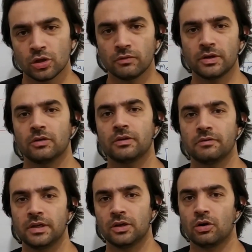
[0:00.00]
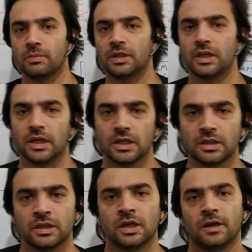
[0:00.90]
So one of the very common thing is
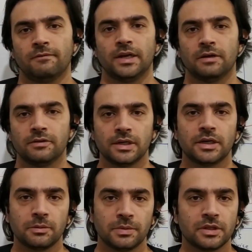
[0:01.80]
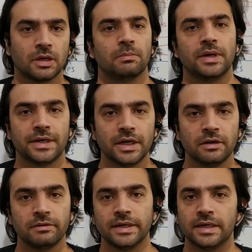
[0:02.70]
whenever a trip is completed,
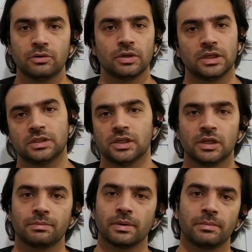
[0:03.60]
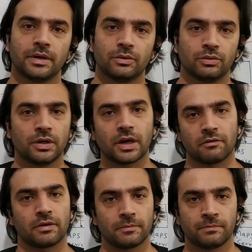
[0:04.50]
we need to initiate a payment to the
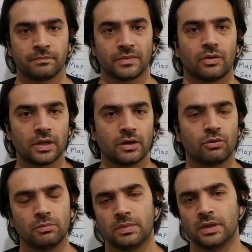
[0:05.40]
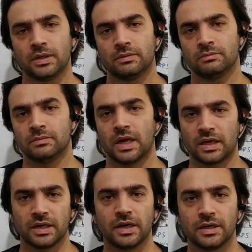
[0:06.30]
driver. Now that could be
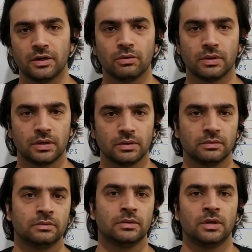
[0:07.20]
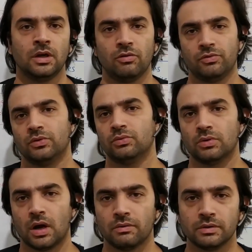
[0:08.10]
aggregated over a few
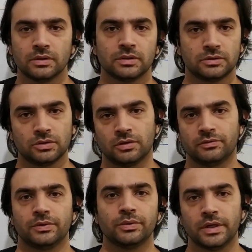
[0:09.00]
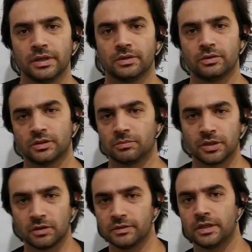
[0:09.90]
hours or a few days or
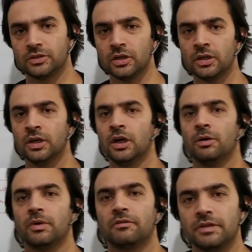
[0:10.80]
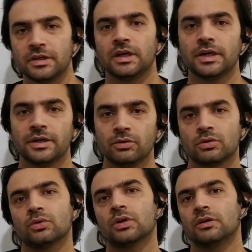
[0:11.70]
something of that sort, but we still need to
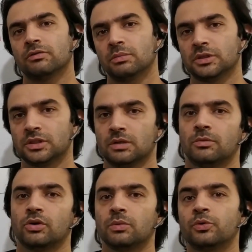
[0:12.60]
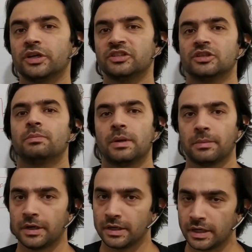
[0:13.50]
store information about a potential
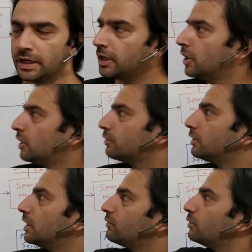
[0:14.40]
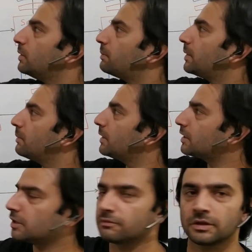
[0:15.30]
payment, right? So there would be a payment
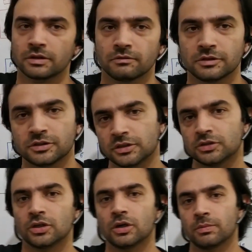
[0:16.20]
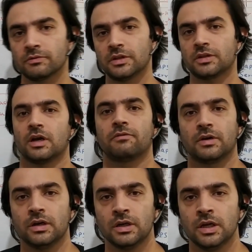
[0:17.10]
service which sits on top of this
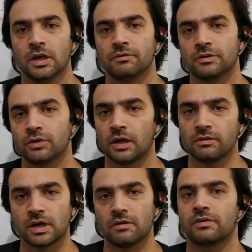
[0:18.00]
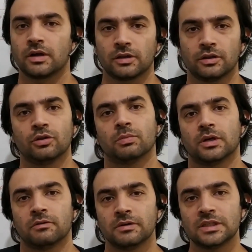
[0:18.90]
Kafka, which would have a Kafka consumer,
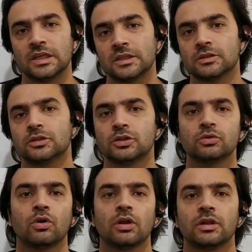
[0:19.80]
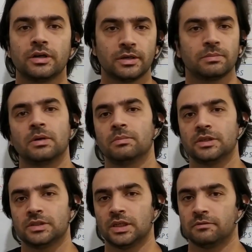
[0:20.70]
which listens to all the trip
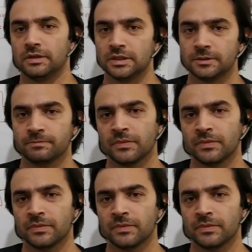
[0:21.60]
completion events.